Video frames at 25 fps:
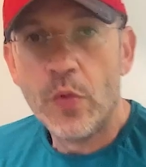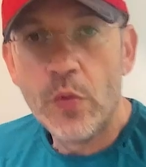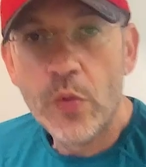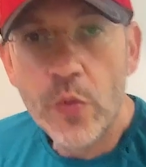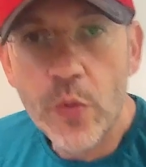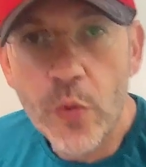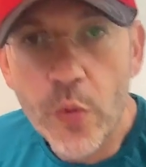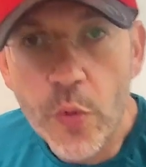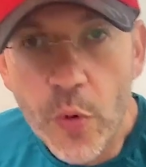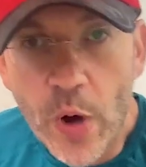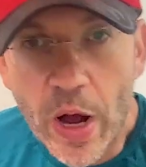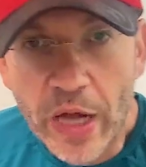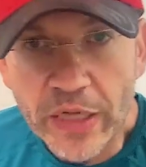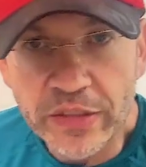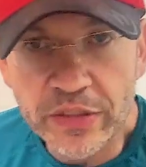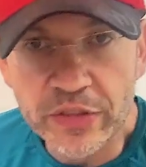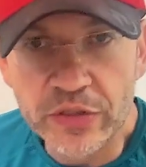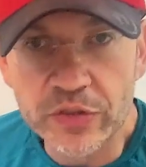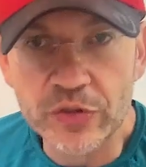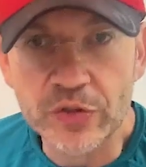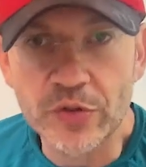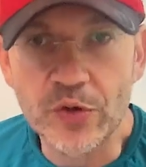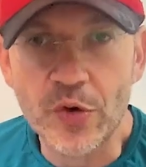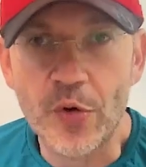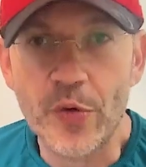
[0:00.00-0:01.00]

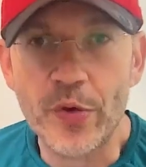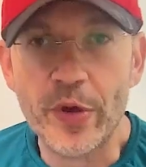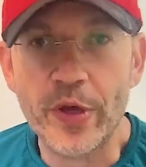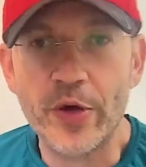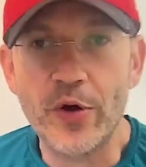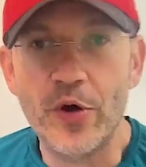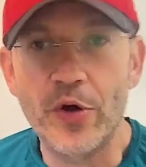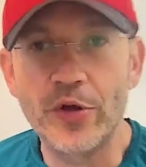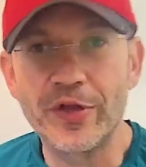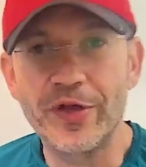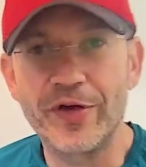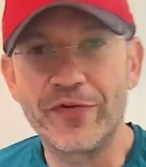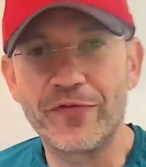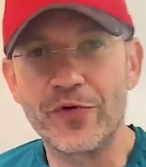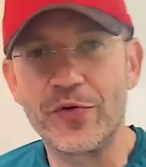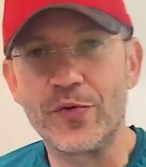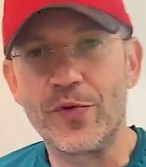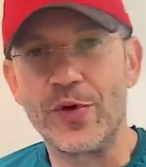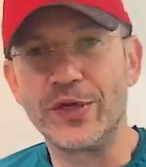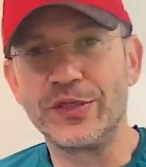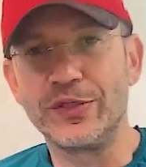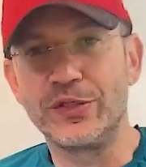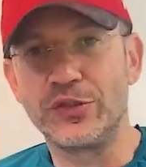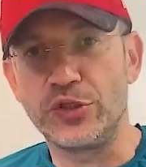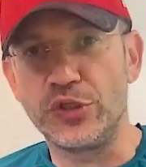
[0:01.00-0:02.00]
What's going on,
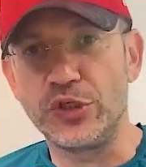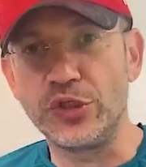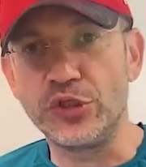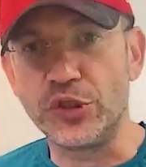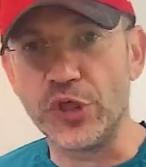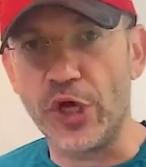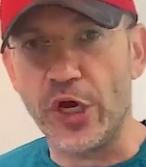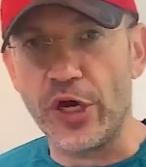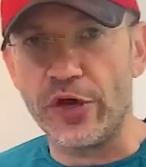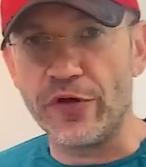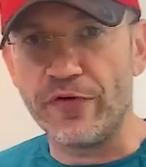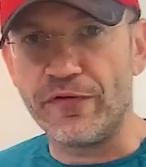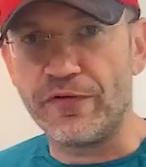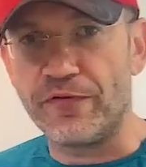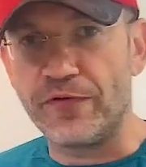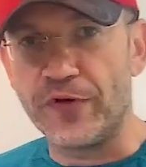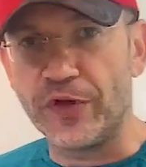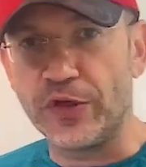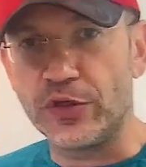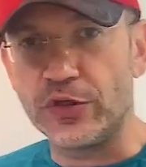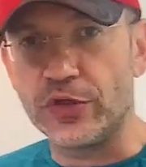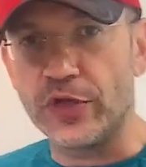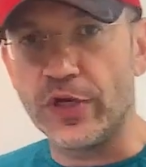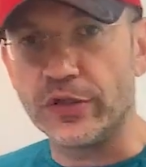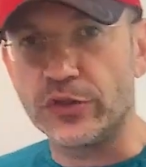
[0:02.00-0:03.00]
everyone? DJ
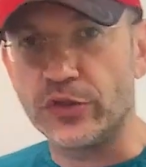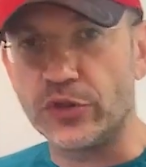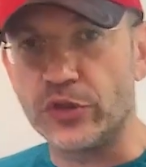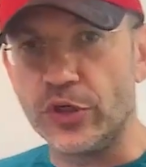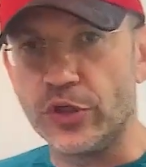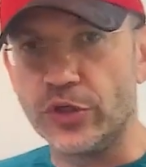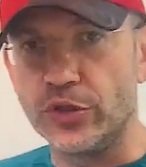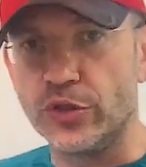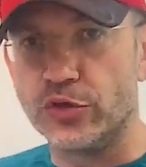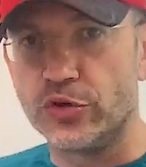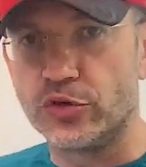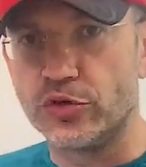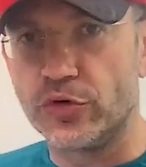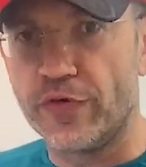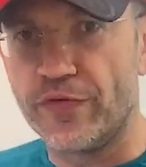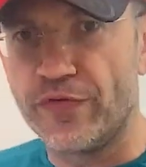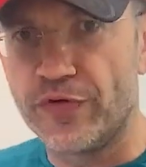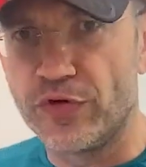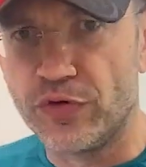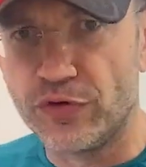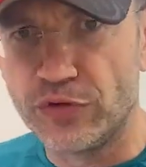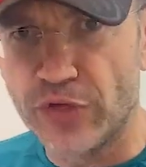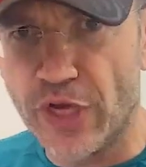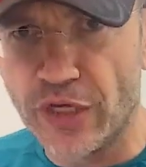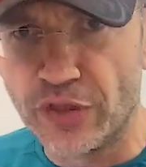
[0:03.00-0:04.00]
Fitness Still News
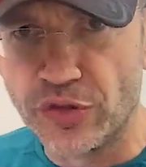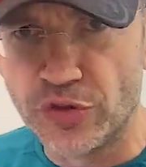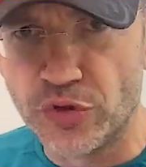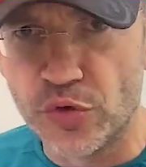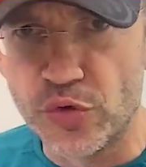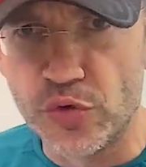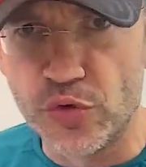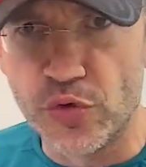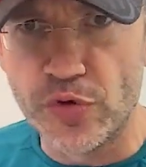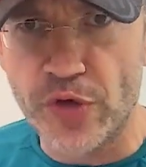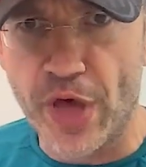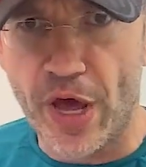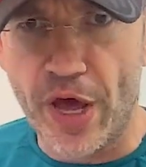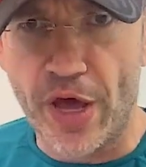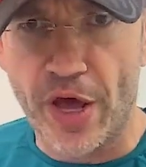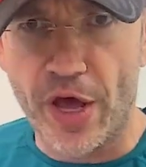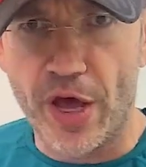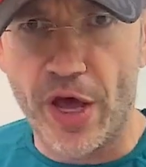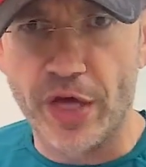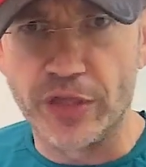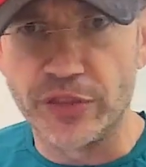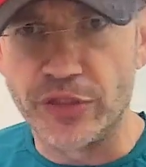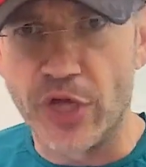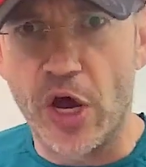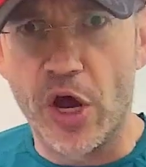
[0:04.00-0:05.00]
Reviews, and
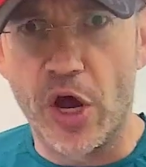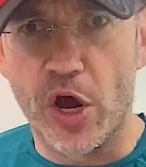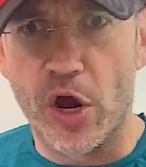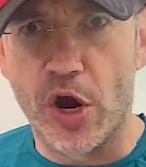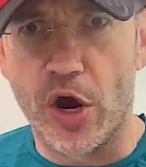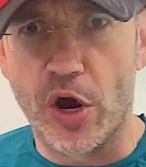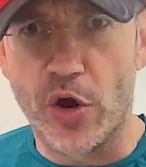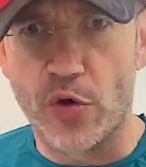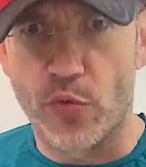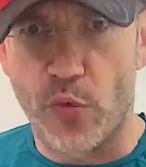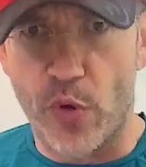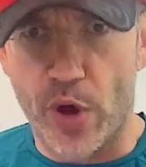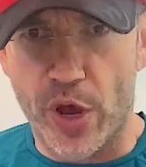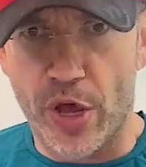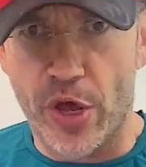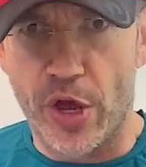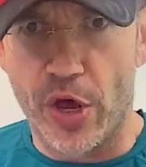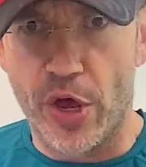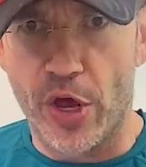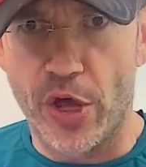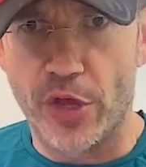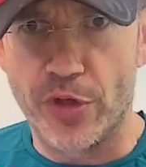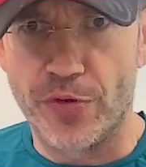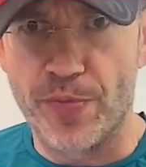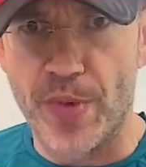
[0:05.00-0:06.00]
together
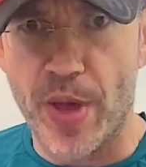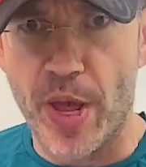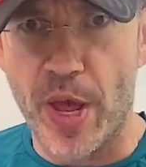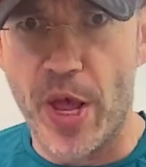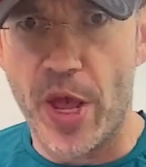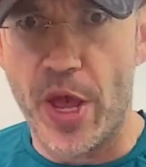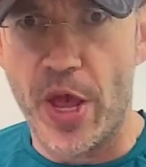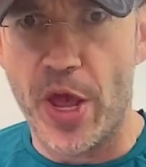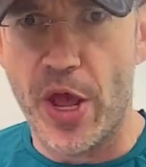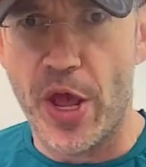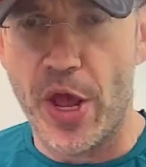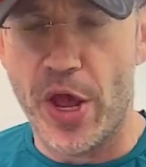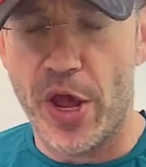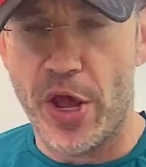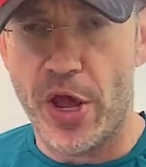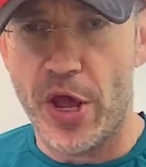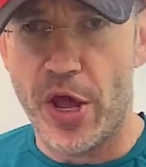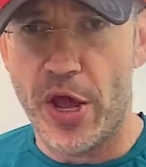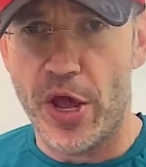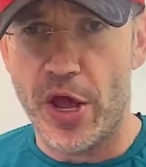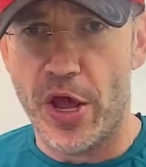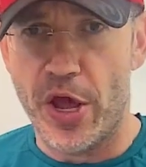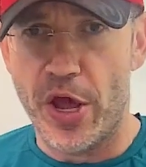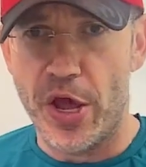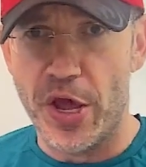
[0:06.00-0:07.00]
with
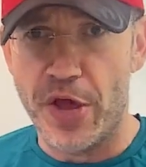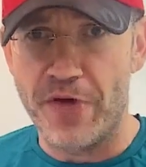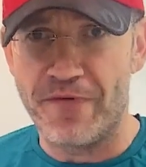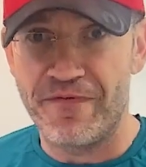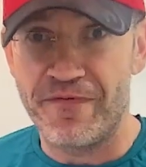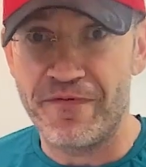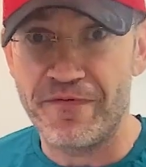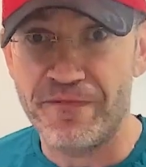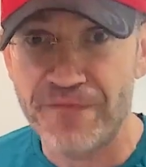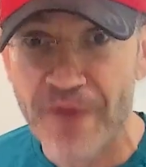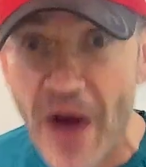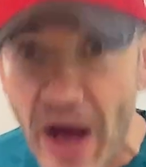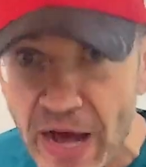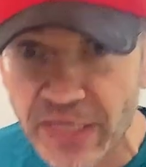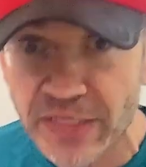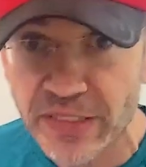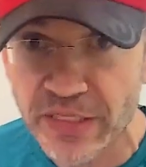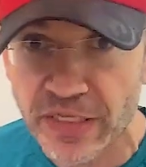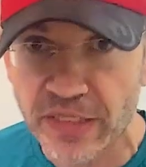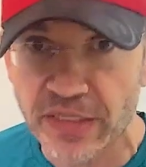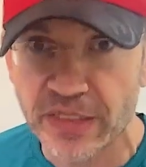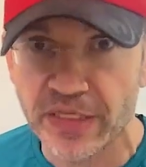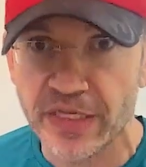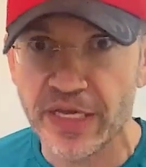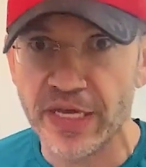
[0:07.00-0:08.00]
me,
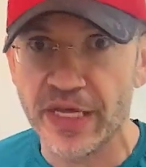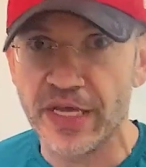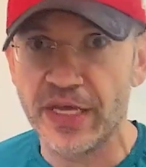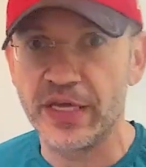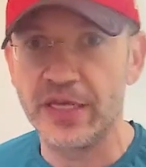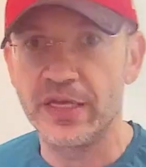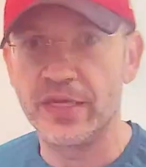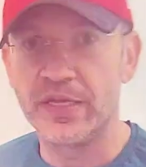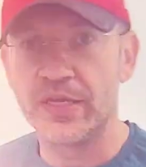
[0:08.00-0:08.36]
finally,